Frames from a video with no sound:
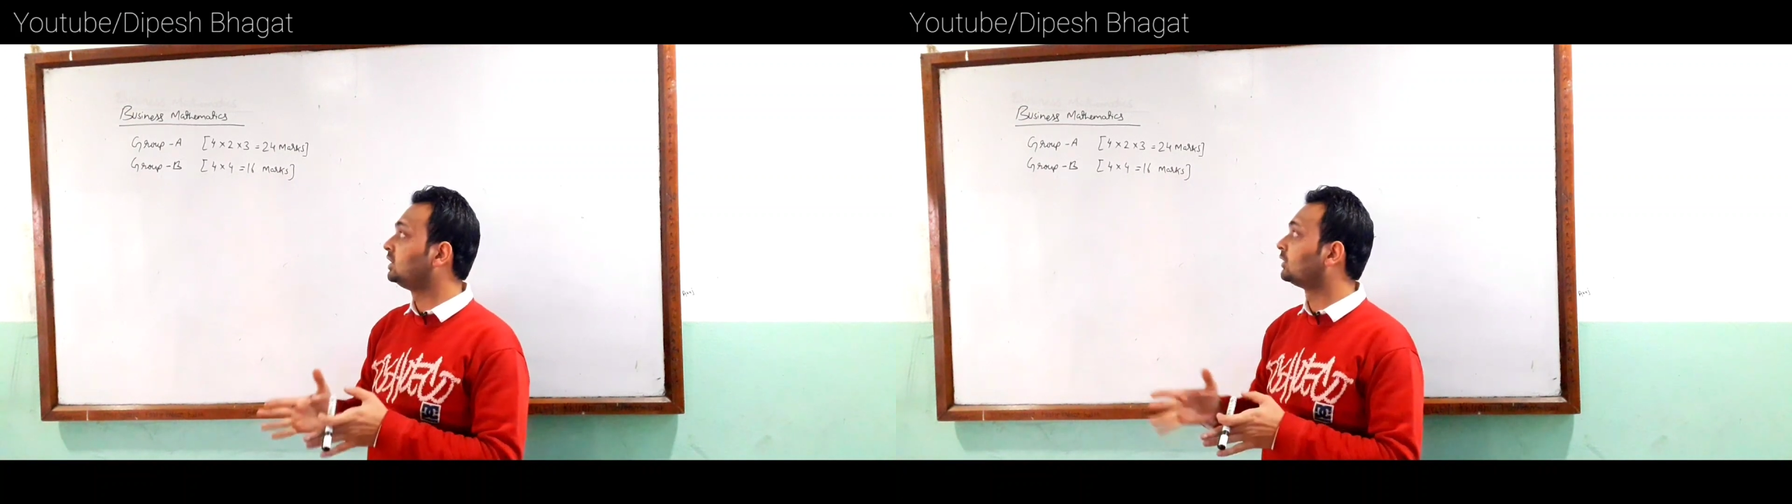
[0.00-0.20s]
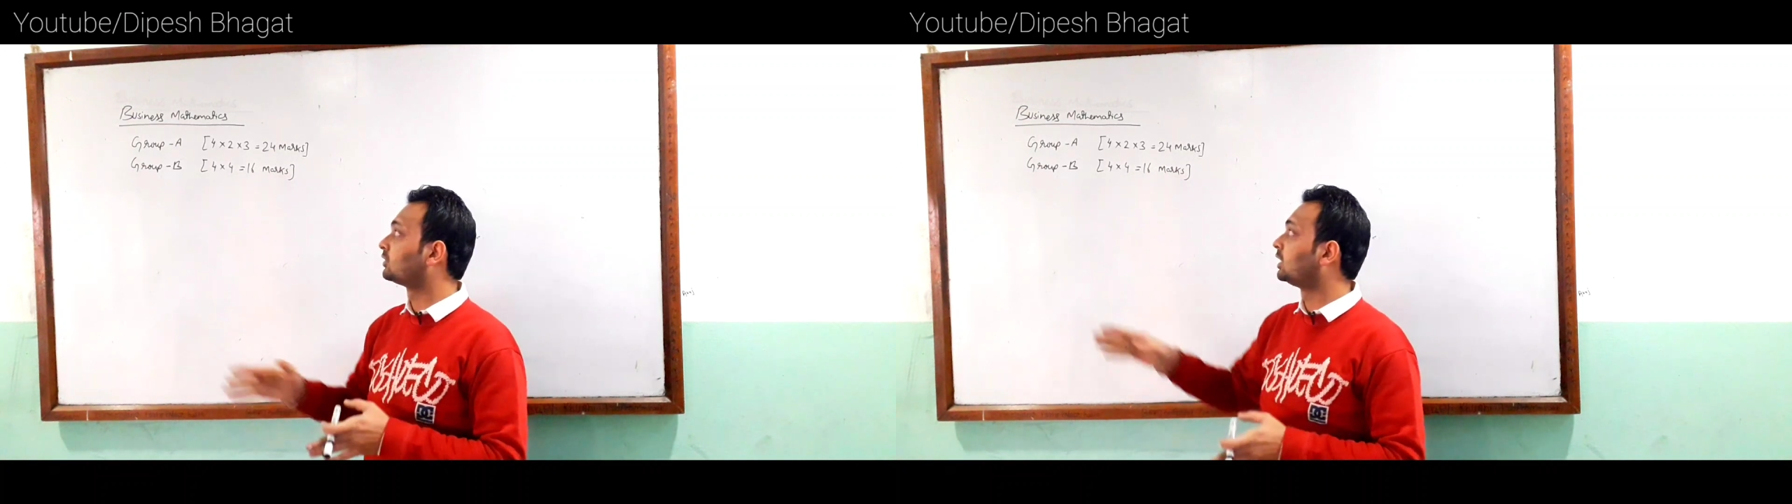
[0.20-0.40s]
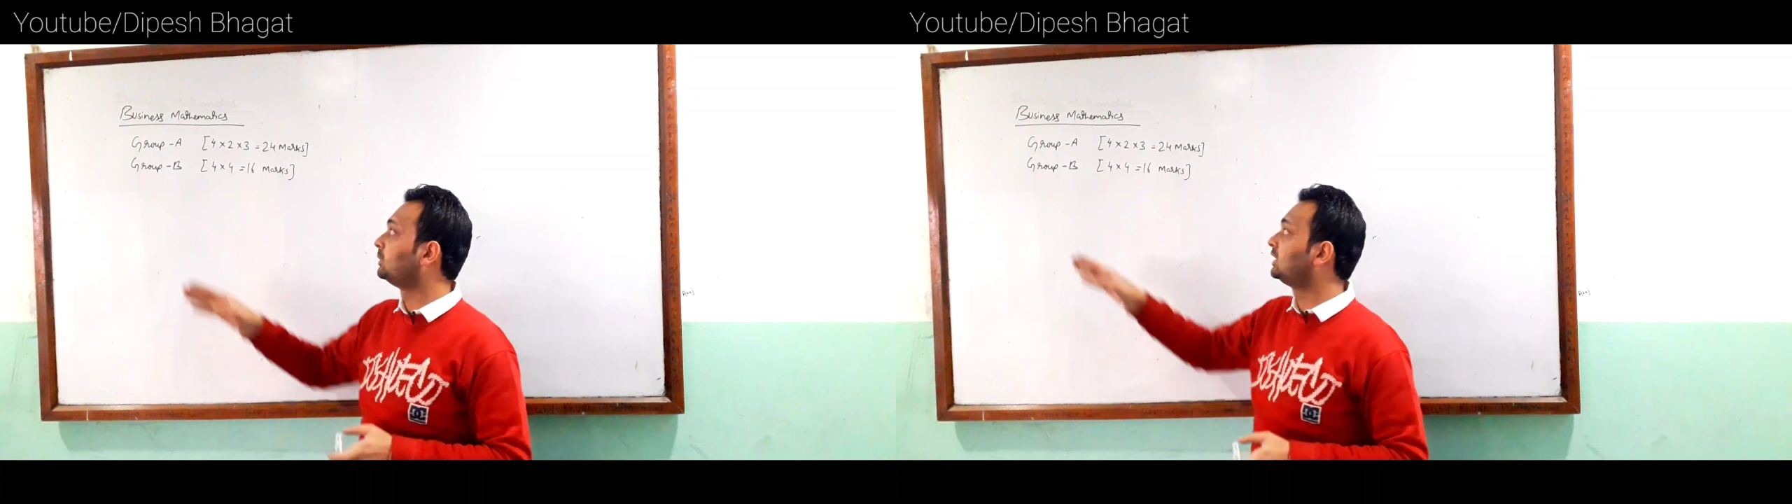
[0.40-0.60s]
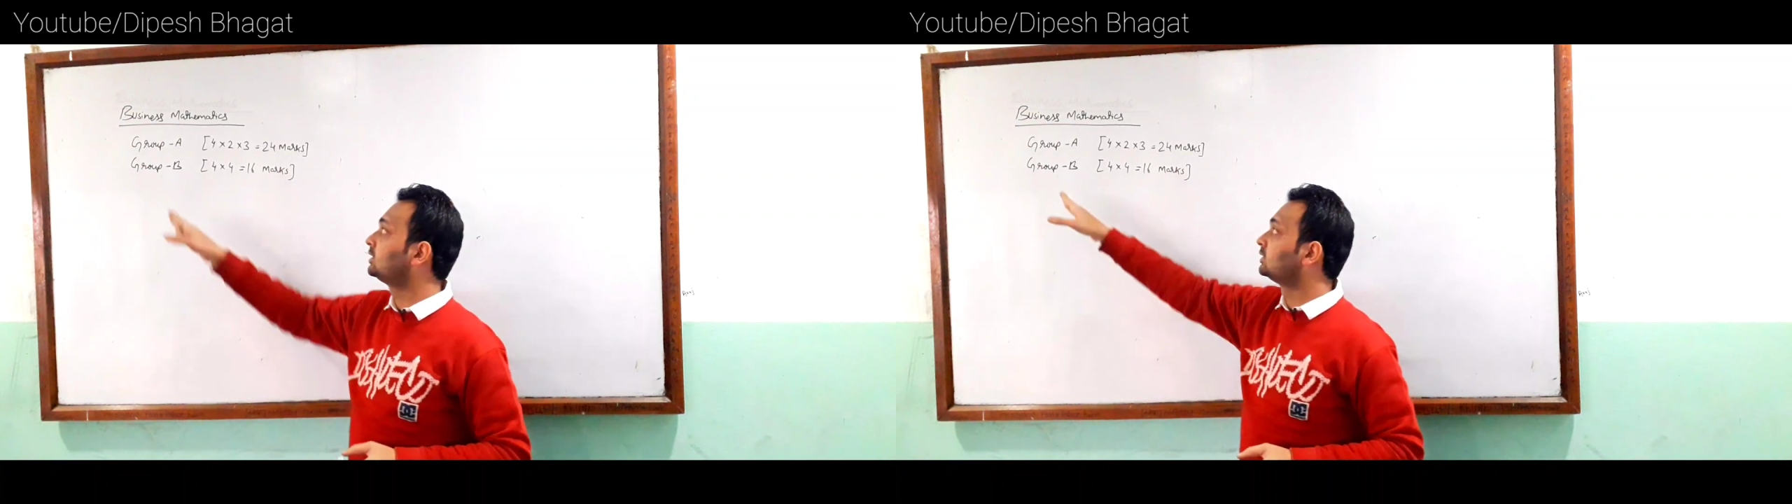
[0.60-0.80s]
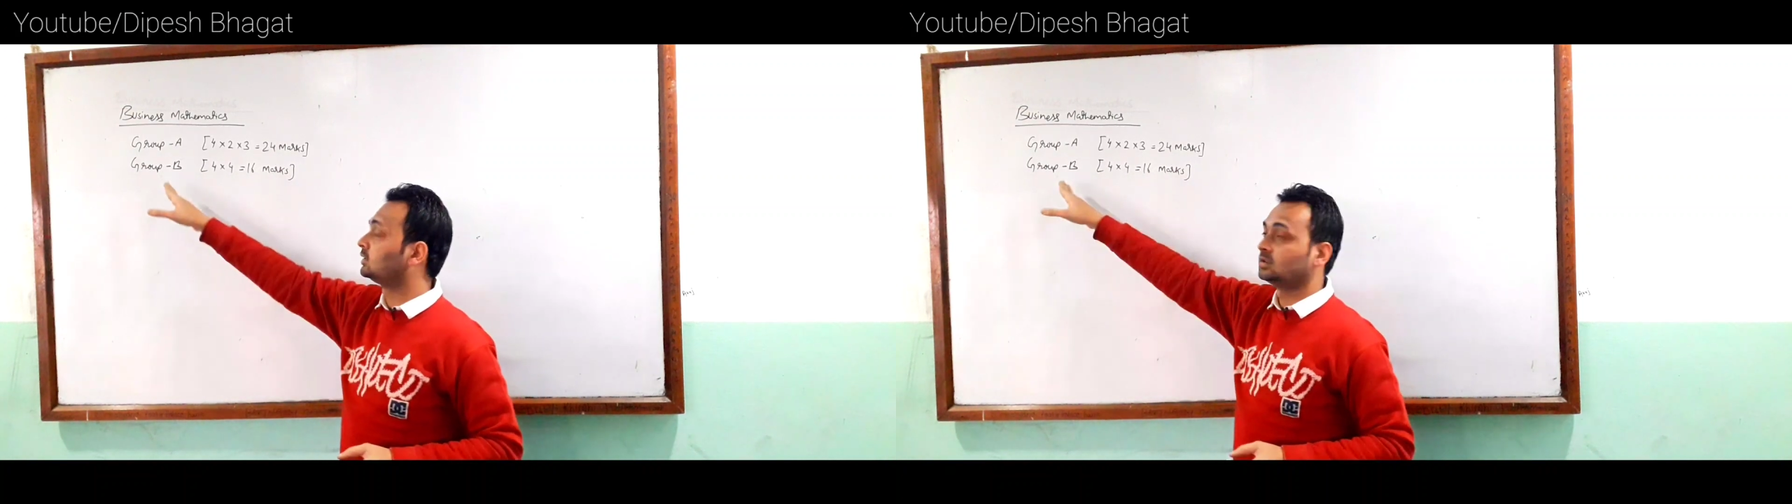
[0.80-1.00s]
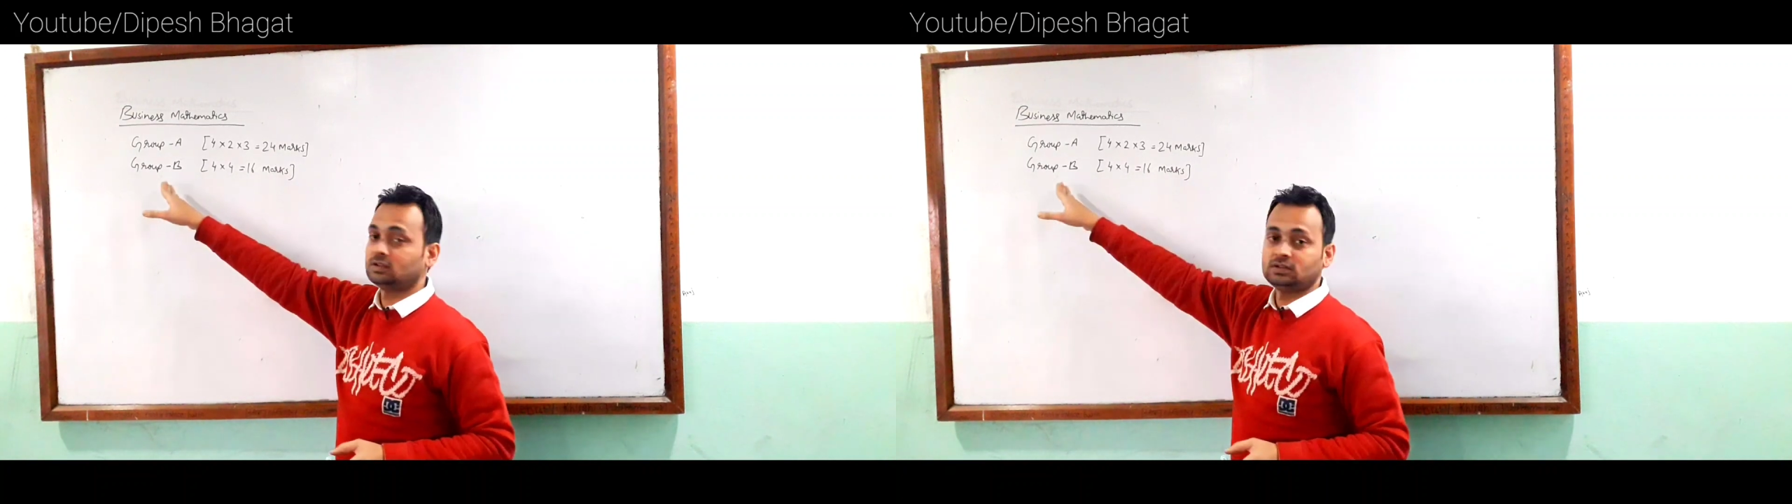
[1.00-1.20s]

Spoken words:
of coming